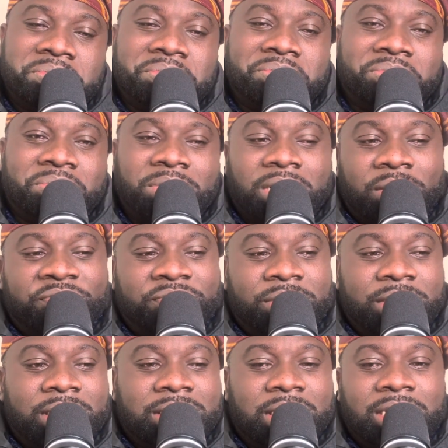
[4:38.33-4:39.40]
We'll hopefully
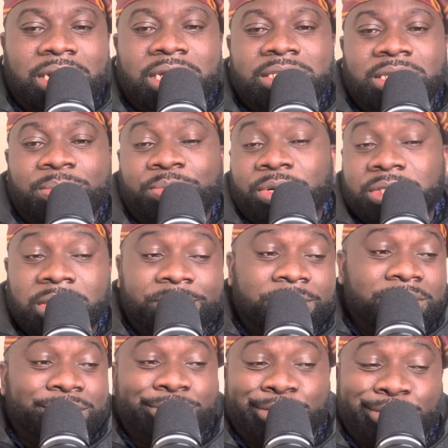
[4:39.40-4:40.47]
get another 3 points. I
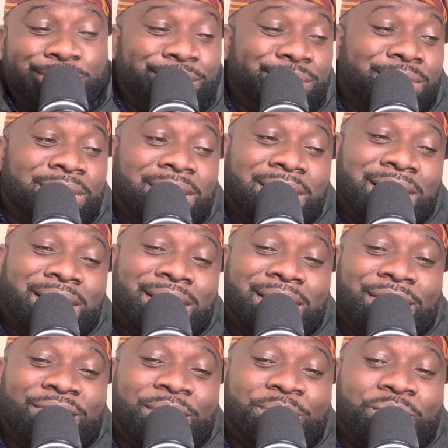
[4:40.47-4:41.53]
mean,
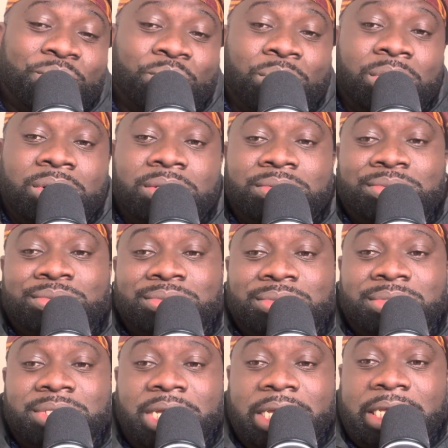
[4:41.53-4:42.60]
Liverpool won
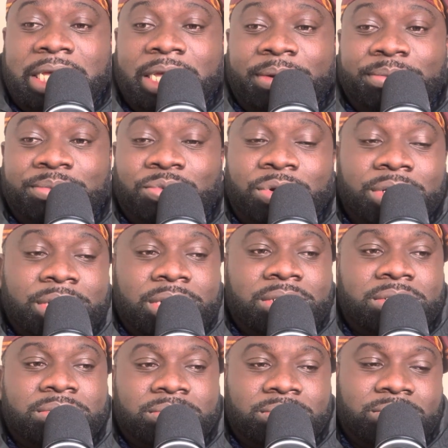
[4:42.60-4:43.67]
their game
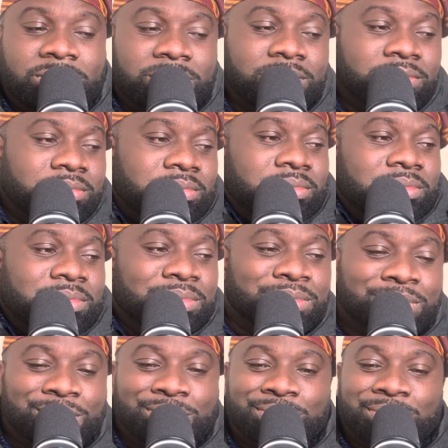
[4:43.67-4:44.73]
1-0.
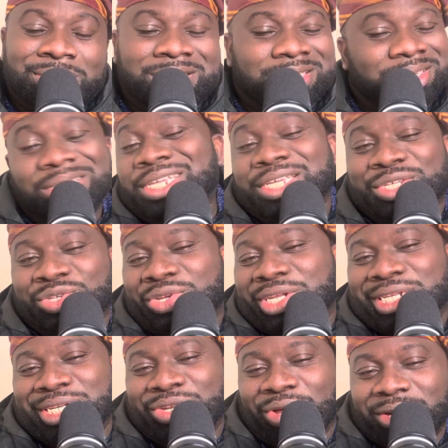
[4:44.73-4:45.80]
The league is
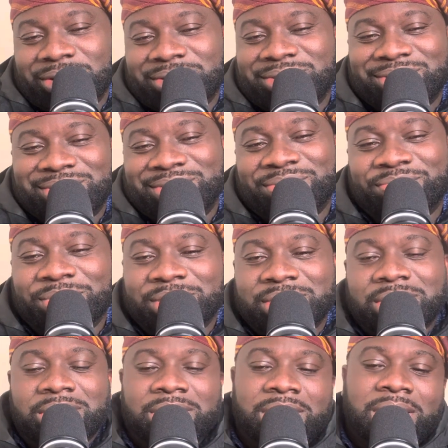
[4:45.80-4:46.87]
already done,
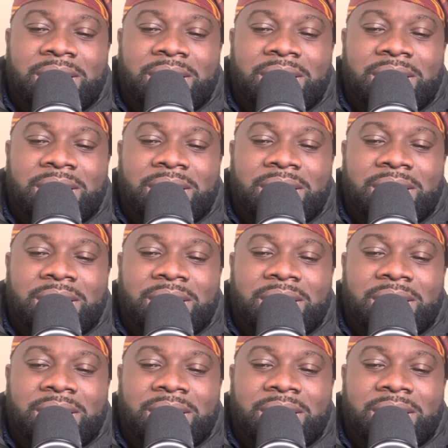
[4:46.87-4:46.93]
obviously.